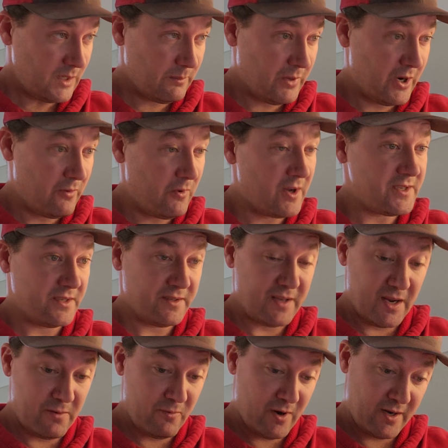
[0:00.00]
But it wasn't.
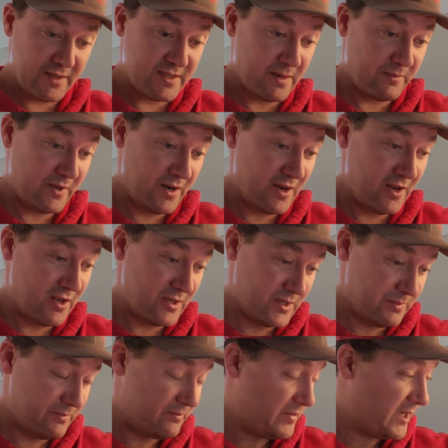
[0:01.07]
They'd wanted something else.
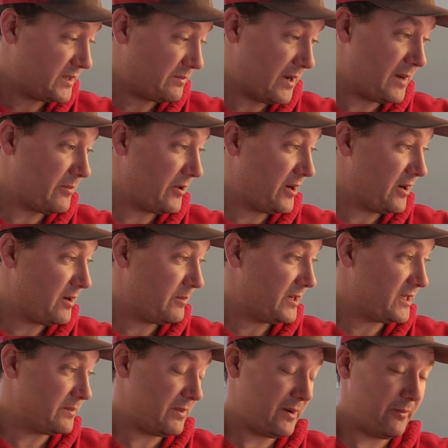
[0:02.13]
Piece of paper here,
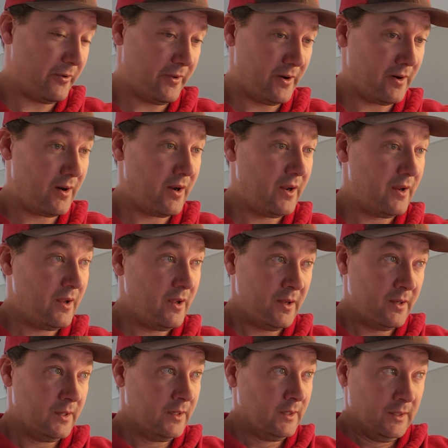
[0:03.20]
piece of paper there.
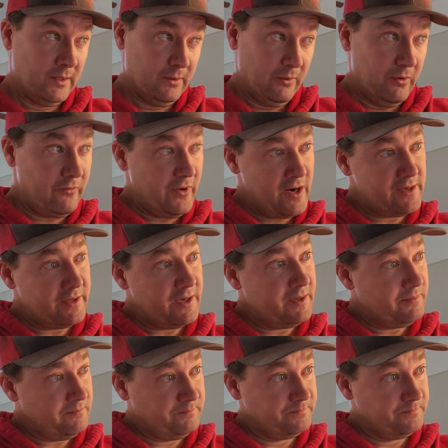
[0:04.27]
Well, finally